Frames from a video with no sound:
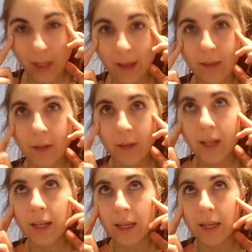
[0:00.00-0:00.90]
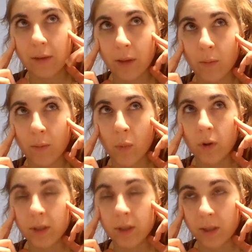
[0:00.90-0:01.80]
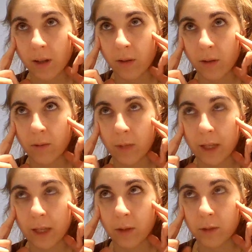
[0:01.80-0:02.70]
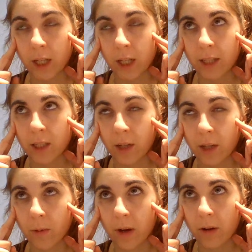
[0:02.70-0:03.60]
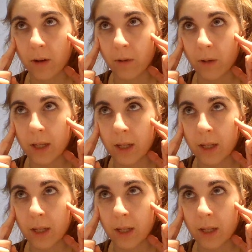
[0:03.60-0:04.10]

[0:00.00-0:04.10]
even more so when you change and grow.